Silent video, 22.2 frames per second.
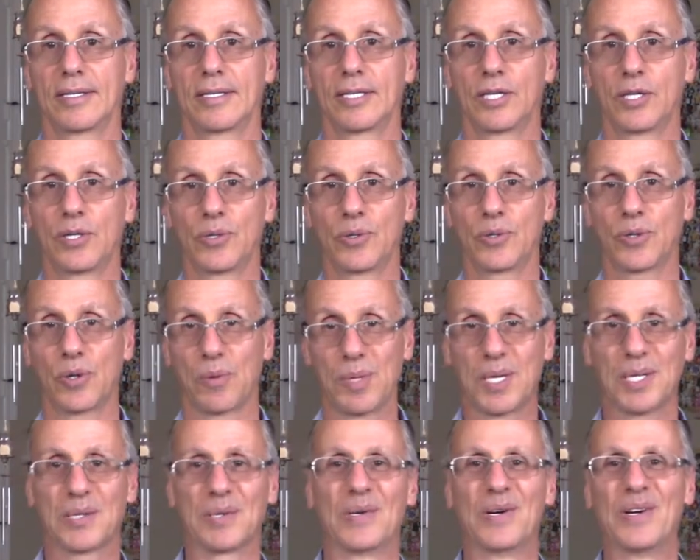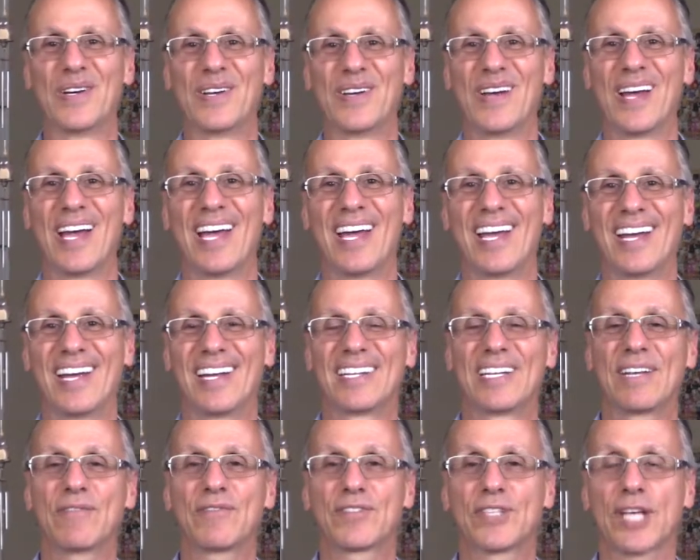you commit to.
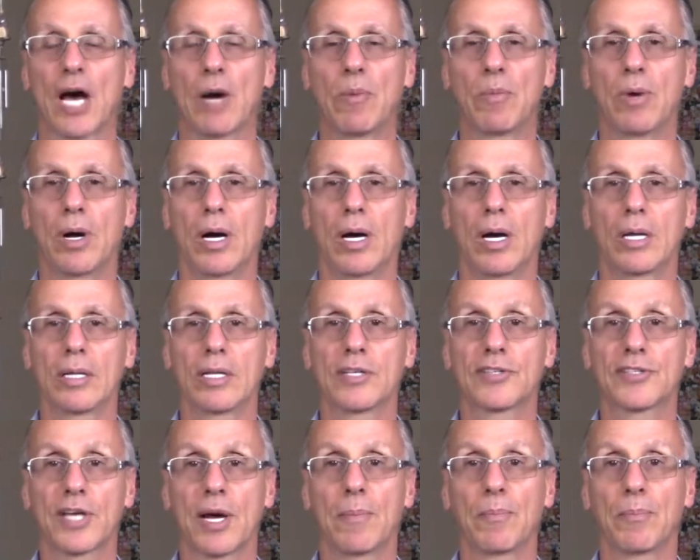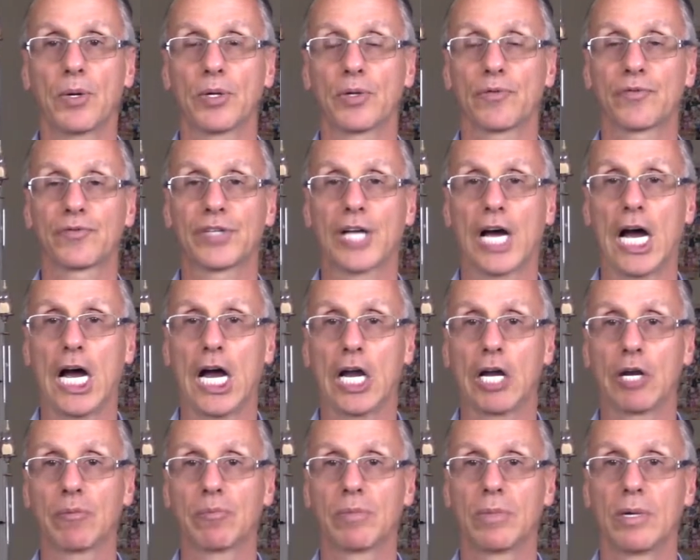And if someone in some point of
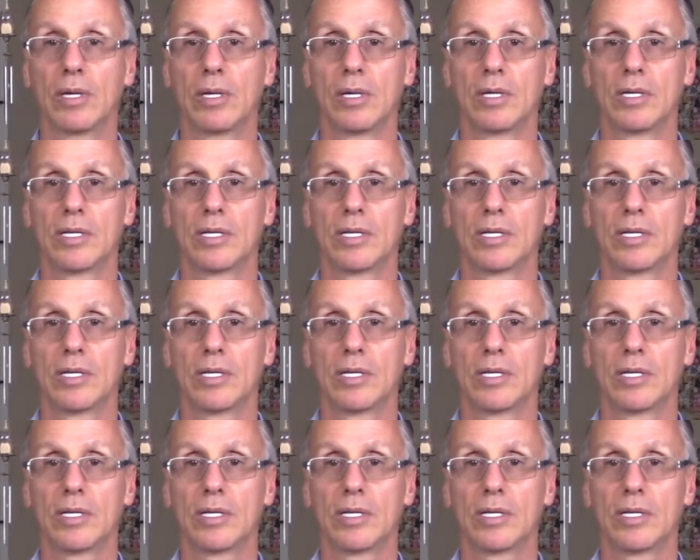time